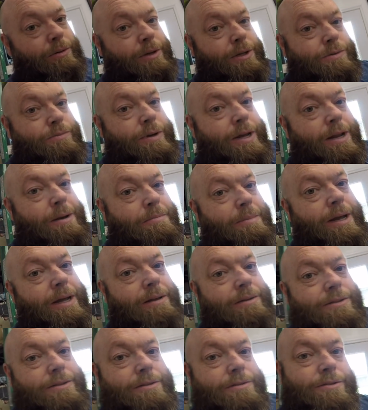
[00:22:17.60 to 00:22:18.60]
this without a
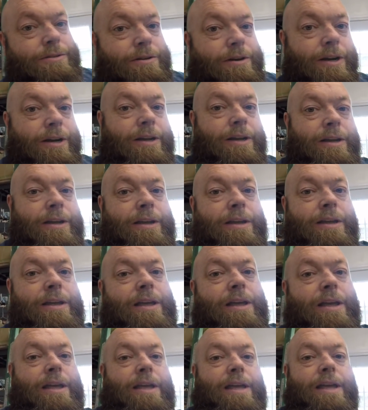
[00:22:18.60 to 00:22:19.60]
mount, so sorry.
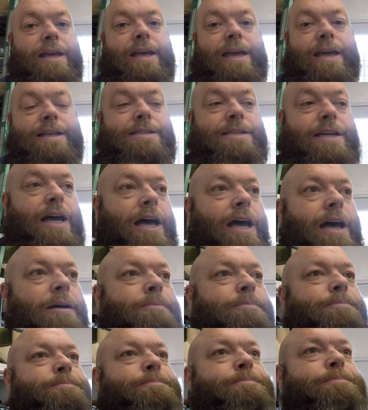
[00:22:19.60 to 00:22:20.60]
It's
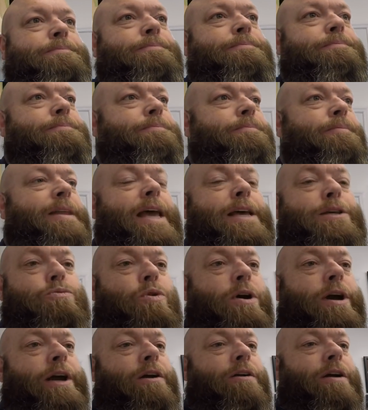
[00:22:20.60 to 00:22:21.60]
uh, it's
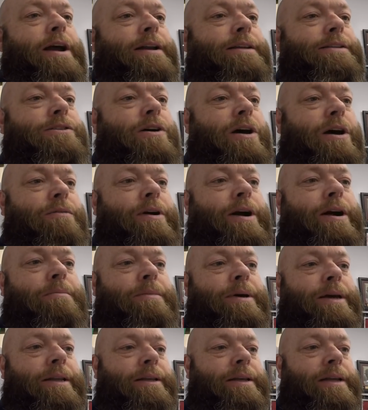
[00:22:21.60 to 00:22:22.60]
working great. So I
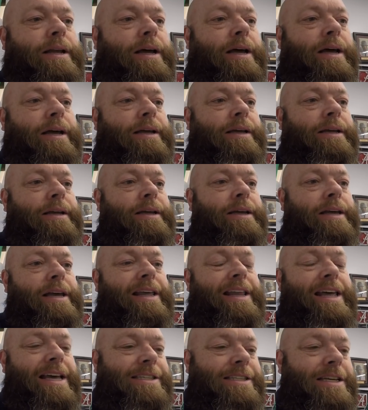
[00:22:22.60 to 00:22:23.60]
recommend that. Uh,
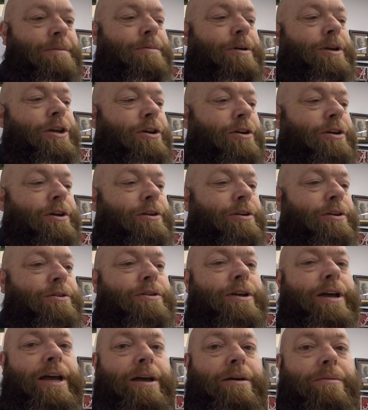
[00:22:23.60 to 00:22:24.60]
that's something you can do
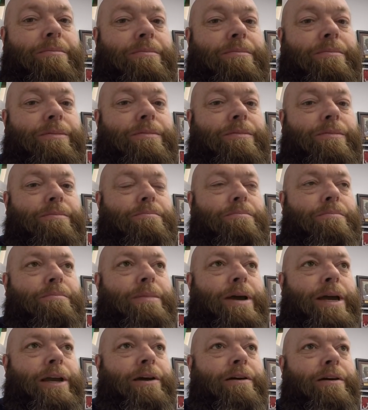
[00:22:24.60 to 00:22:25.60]
to help
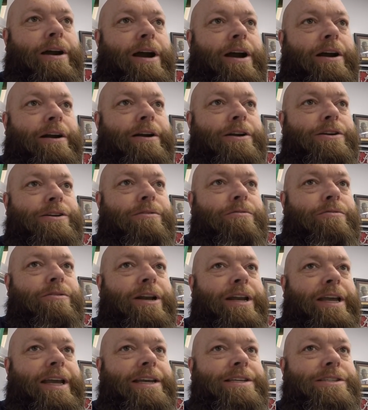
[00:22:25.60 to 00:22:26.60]
make your air conditioner
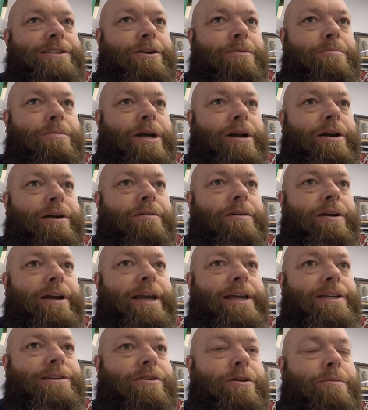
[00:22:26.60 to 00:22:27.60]
run easier, better,
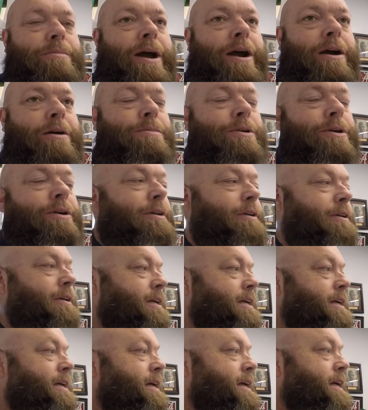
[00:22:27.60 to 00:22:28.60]
easier on a power bill
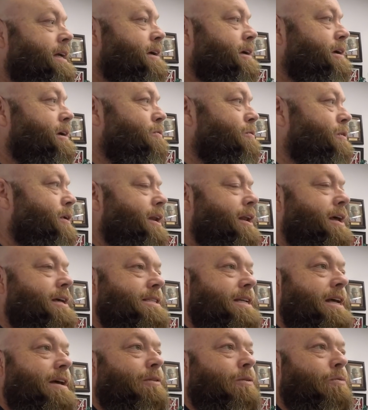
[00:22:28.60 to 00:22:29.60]
when it
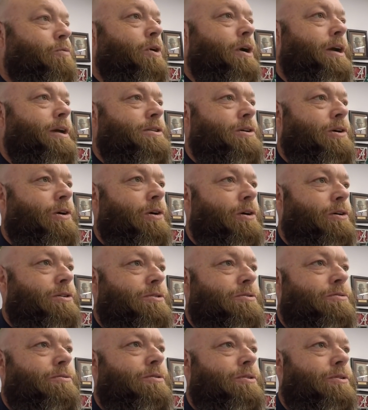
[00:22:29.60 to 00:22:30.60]
doesn't have to work as hard
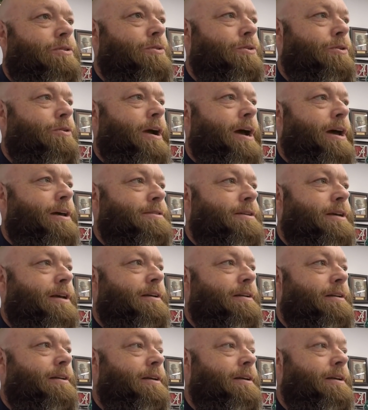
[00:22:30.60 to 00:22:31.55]
to cool your house down.